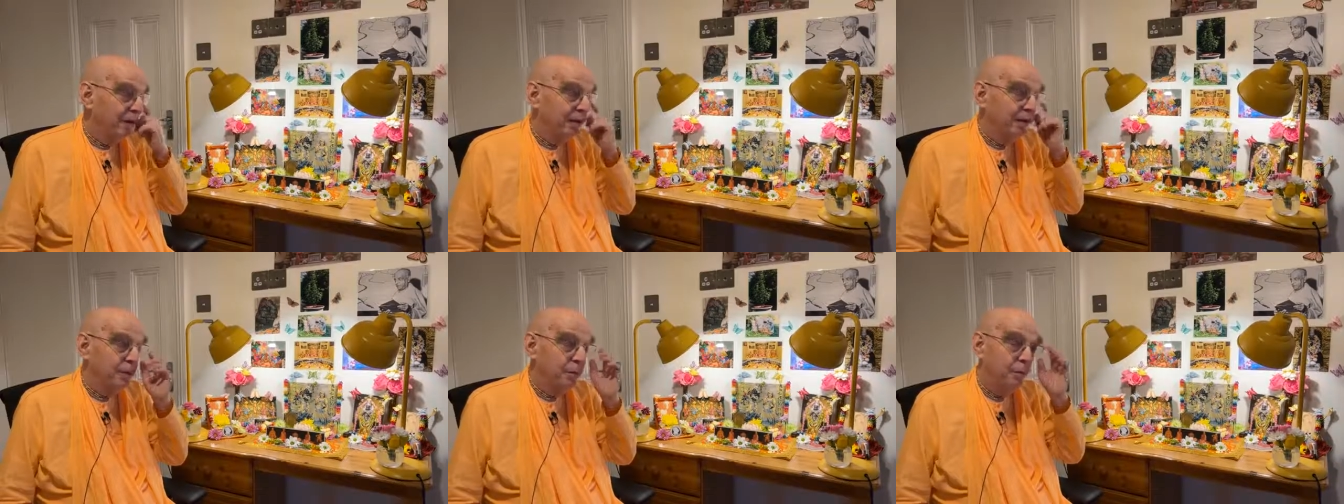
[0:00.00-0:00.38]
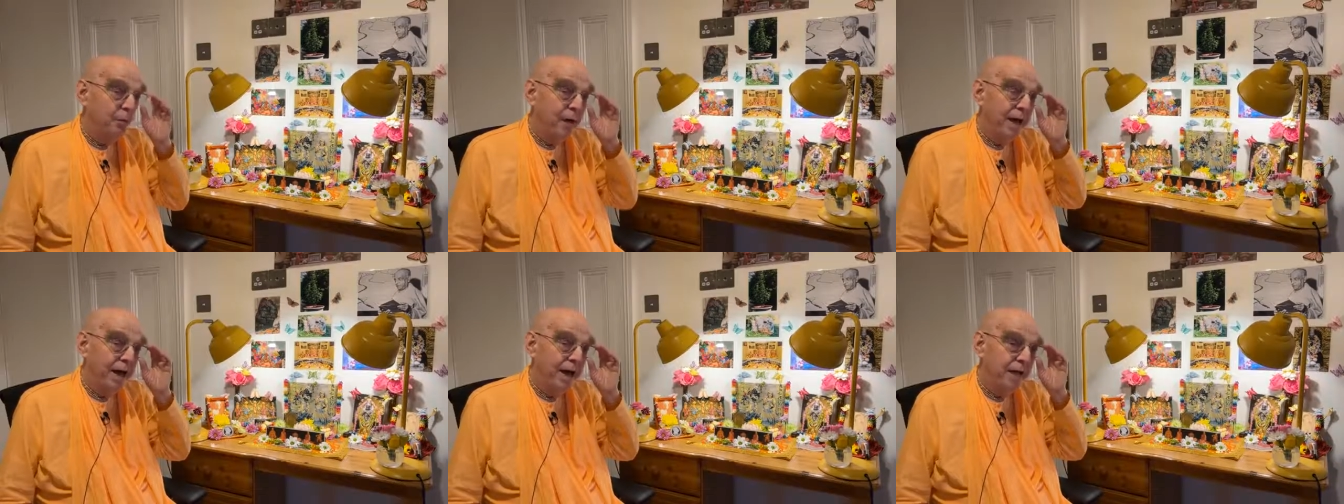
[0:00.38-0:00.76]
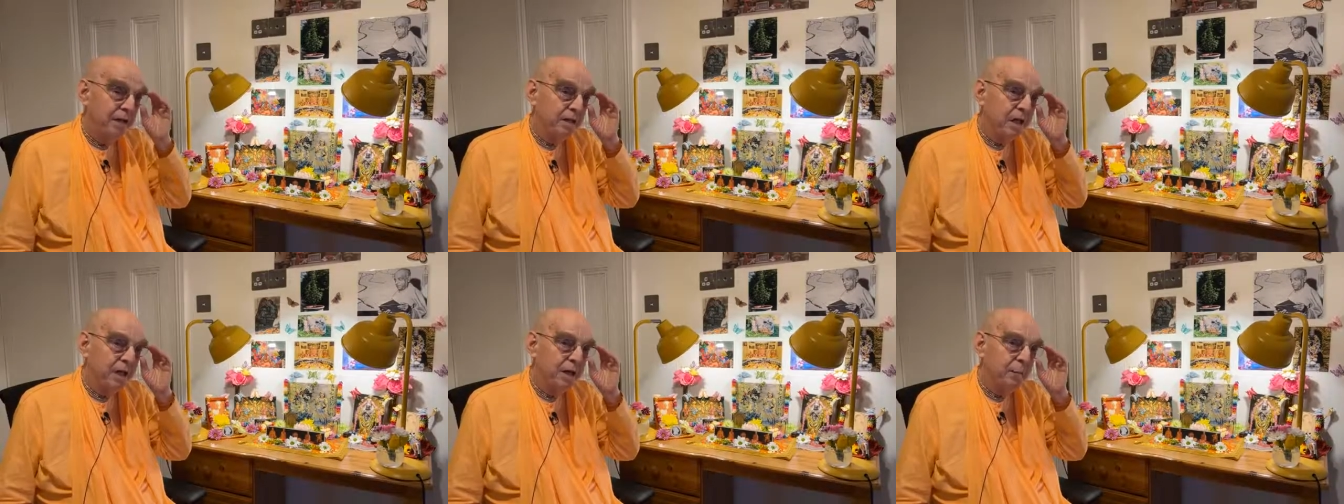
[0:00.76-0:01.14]
And he
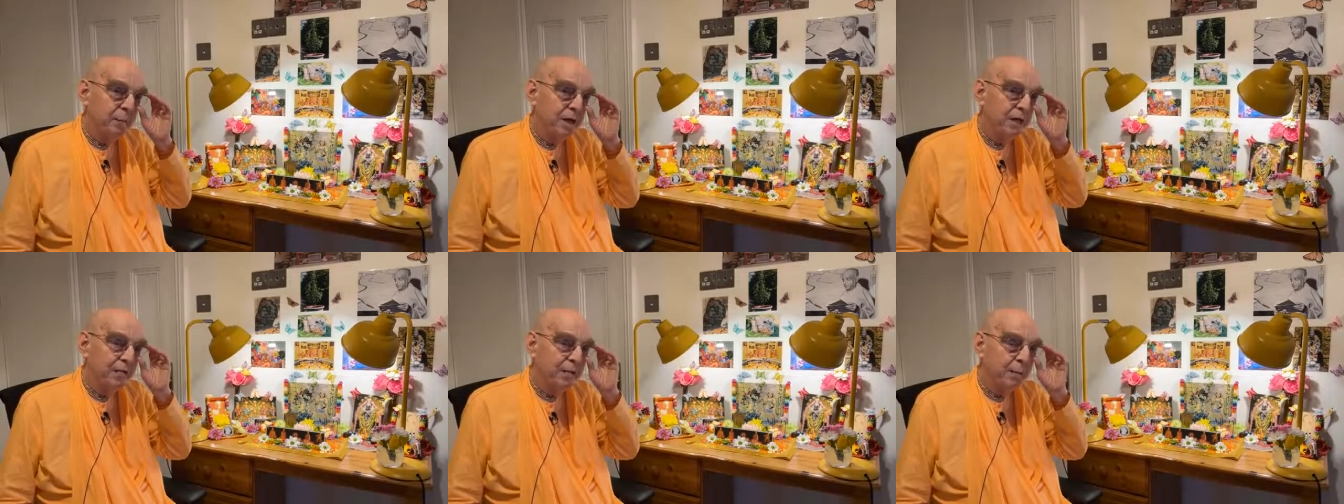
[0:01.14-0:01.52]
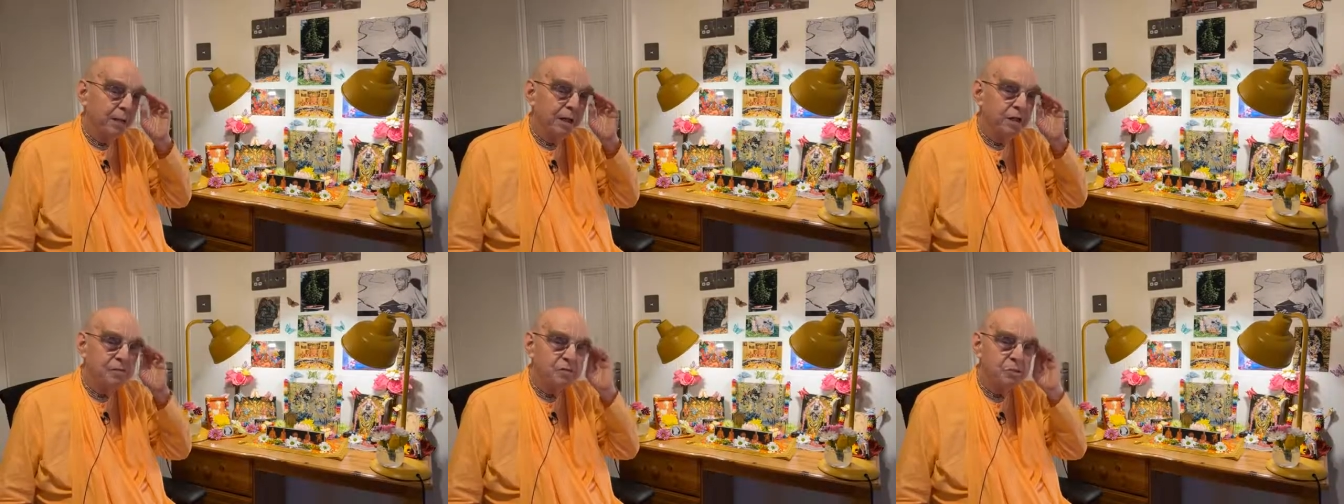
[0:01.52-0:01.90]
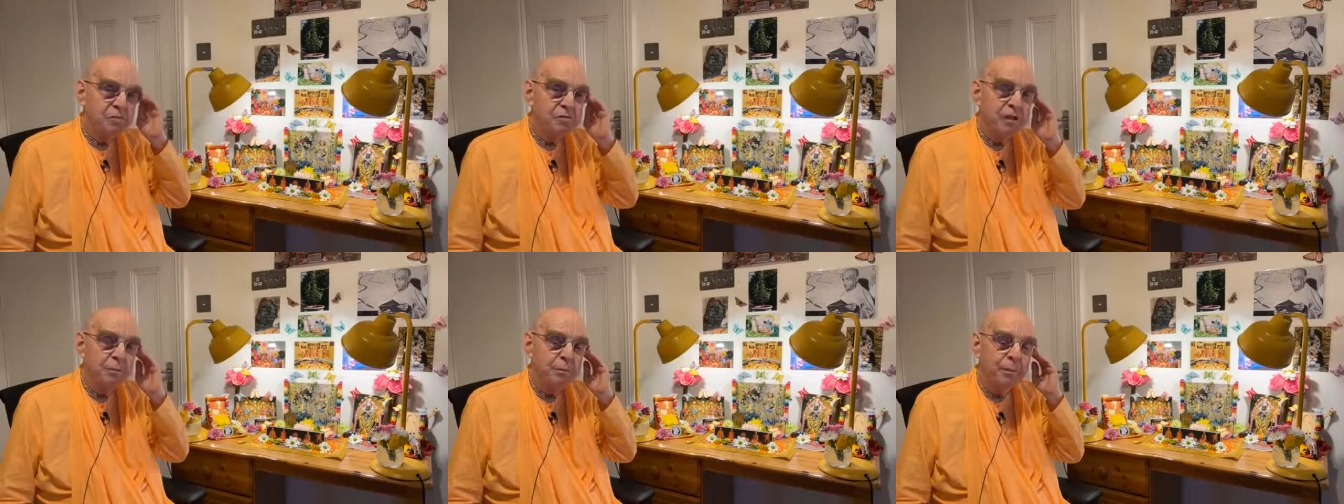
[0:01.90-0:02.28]
at night, when everyone else
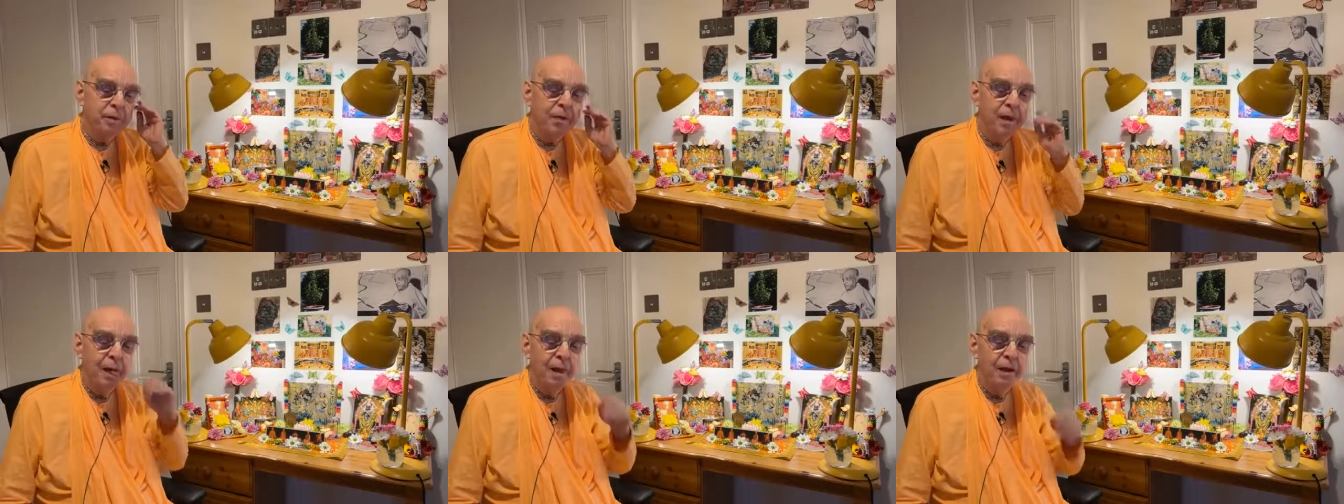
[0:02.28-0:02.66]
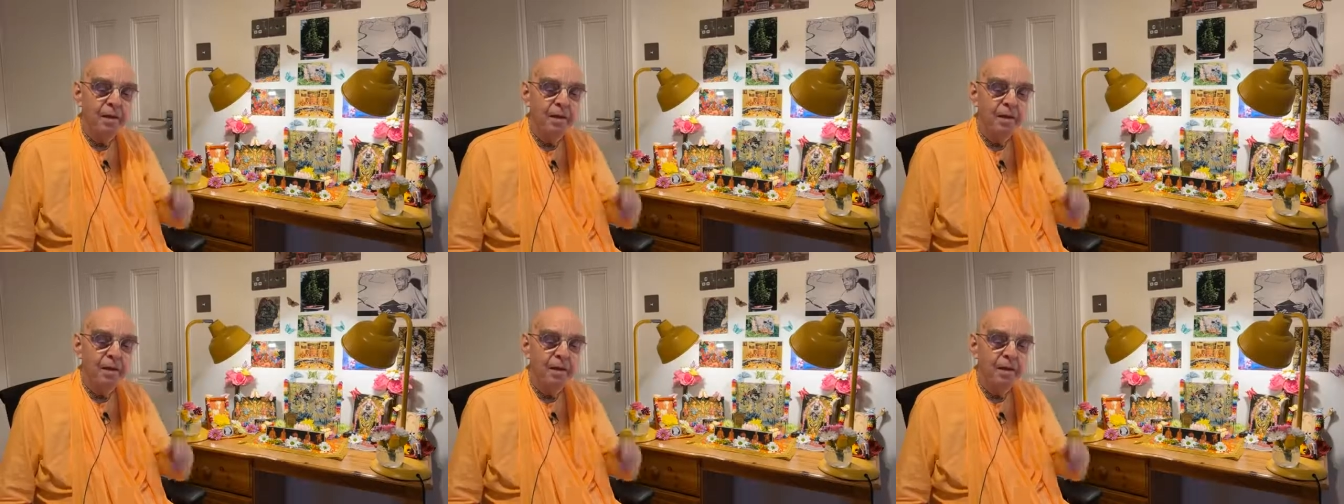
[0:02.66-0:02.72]
was sleeping,